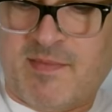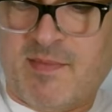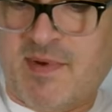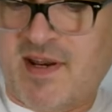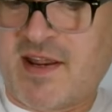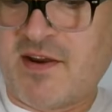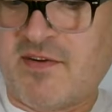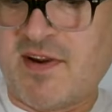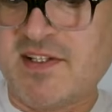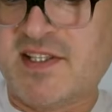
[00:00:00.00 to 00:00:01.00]
But here
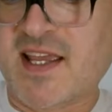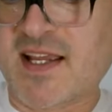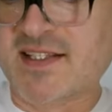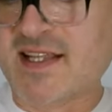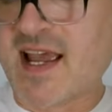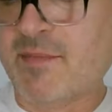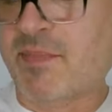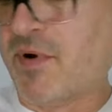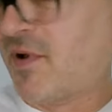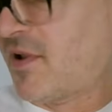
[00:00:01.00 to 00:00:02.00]
is the
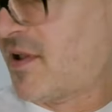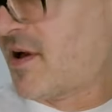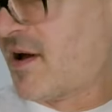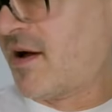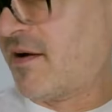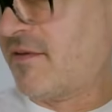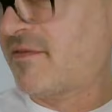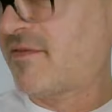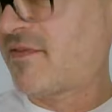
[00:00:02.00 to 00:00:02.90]
example of